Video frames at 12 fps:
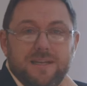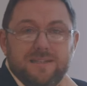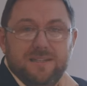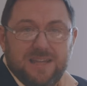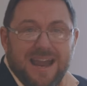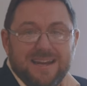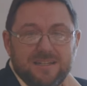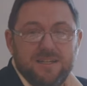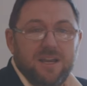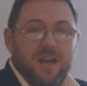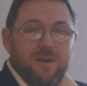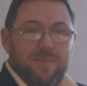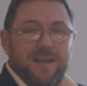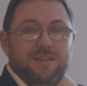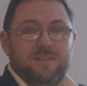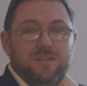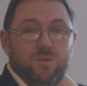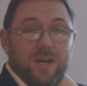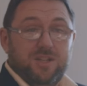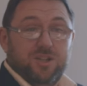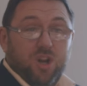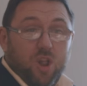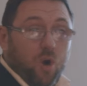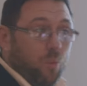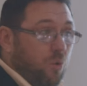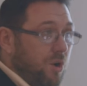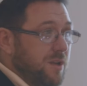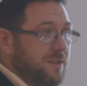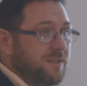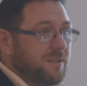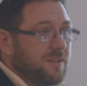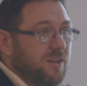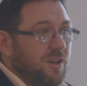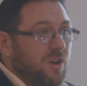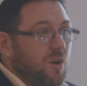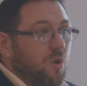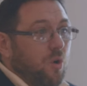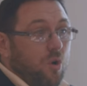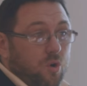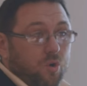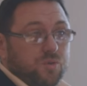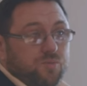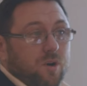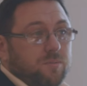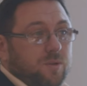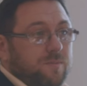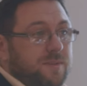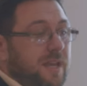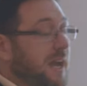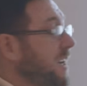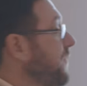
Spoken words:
is actually going to make the situation a lot worse or cause problems. And